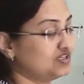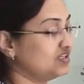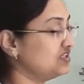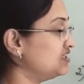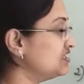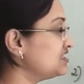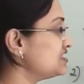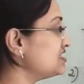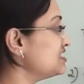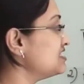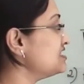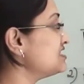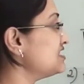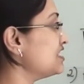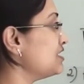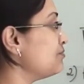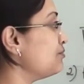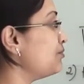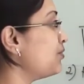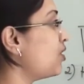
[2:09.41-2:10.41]
This is
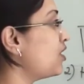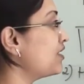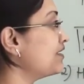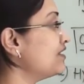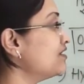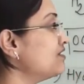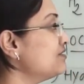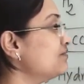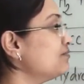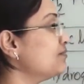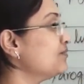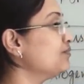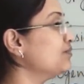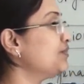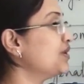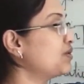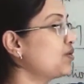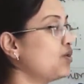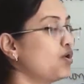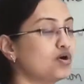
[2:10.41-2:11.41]
important
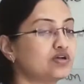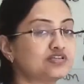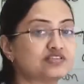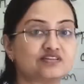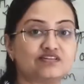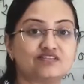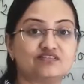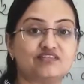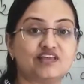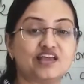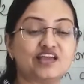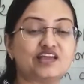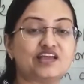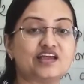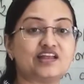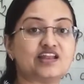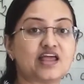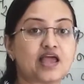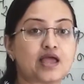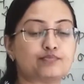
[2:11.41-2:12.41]
because they
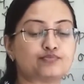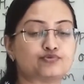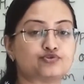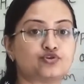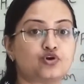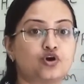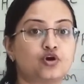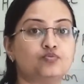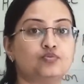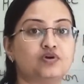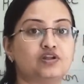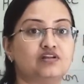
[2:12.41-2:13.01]
can absorb